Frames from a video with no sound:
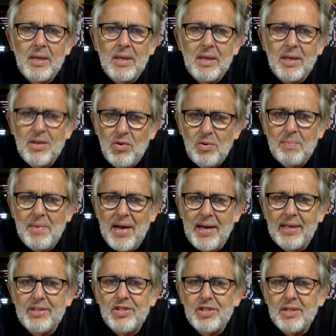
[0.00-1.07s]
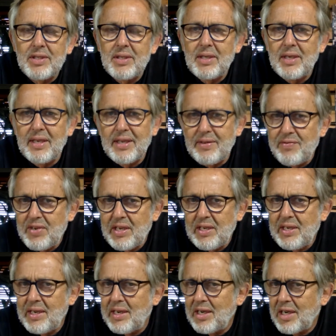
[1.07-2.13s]
Can you imagine
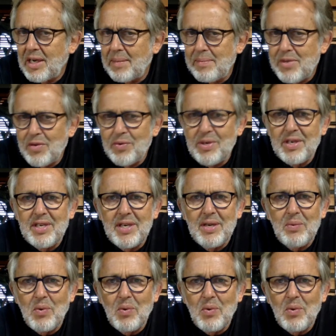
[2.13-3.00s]
living in a community